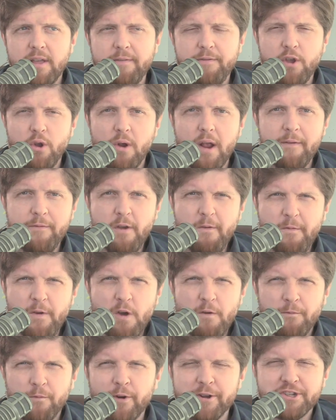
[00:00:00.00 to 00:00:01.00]
If you're if you
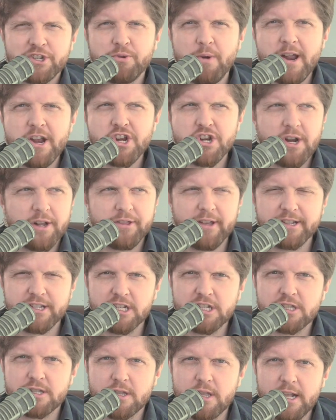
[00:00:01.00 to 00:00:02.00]
feel frustration at this,
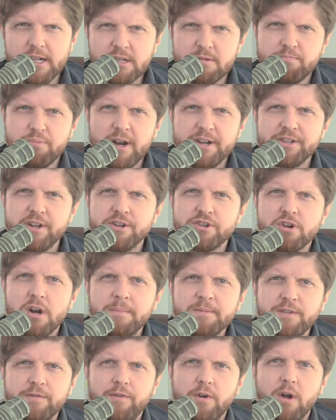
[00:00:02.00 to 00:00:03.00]
it's it's President
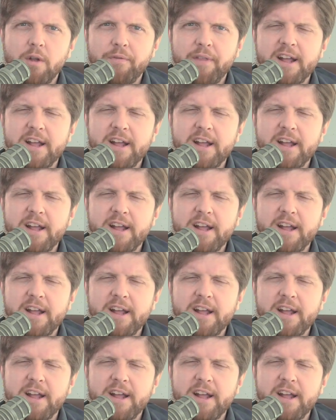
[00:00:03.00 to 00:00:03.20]
Trump's fault.